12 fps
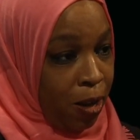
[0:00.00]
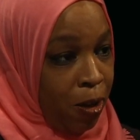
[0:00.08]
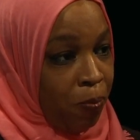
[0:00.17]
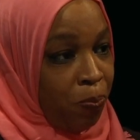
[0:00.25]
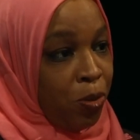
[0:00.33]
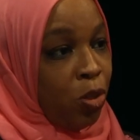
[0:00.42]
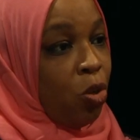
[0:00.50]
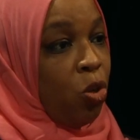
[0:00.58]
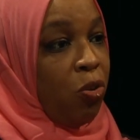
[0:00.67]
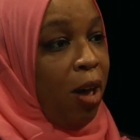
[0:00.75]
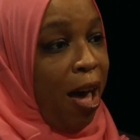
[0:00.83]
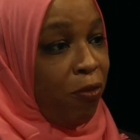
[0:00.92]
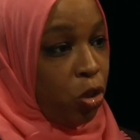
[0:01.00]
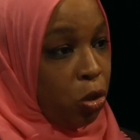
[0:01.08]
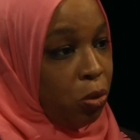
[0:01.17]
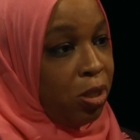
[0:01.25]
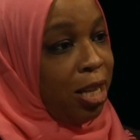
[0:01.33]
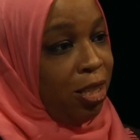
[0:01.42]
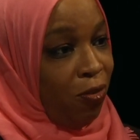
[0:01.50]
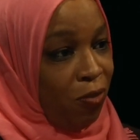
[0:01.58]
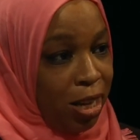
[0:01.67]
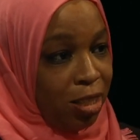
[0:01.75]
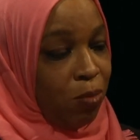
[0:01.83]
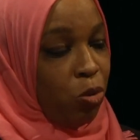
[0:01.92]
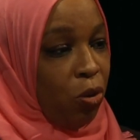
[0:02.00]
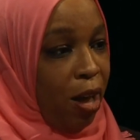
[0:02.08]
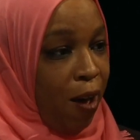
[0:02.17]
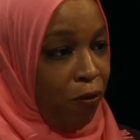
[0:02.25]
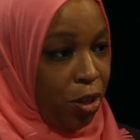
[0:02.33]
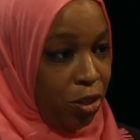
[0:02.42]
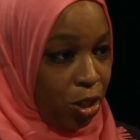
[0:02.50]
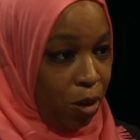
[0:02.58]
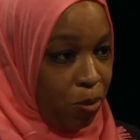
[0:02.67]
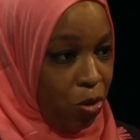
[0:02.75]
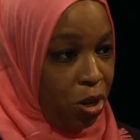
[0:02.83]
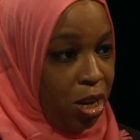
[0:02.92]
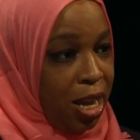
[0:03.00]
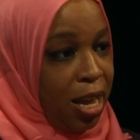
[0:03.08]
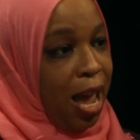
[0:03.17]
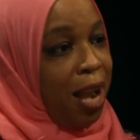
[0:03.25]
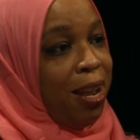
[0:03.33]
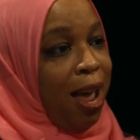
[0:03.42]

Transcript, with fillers: Right. So you have two sets of victims. You have this community, and mm-hmm.